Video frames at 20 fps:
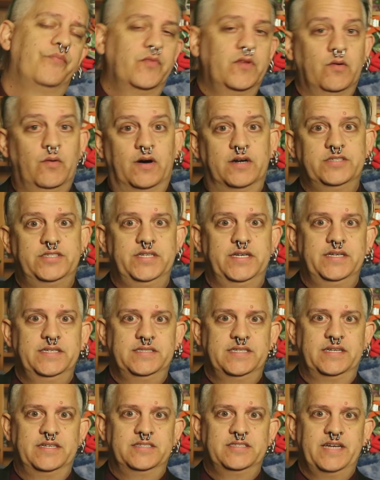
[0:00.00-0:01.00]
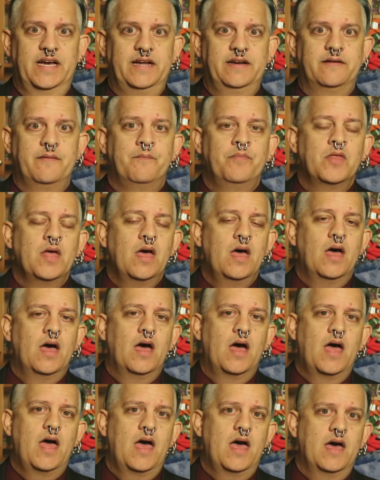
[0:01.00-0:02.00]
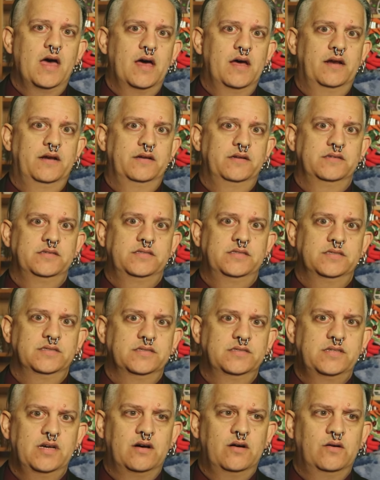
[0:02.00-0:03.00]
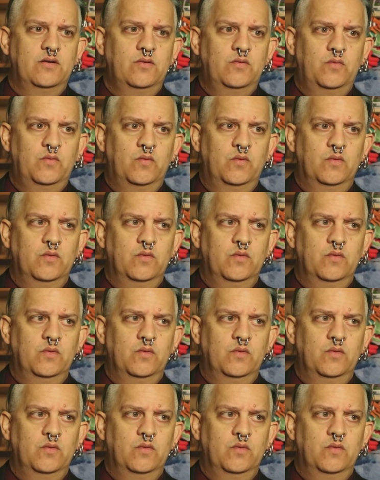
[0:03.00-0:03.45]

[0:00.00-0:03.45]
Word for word: Well, she's entertained. And so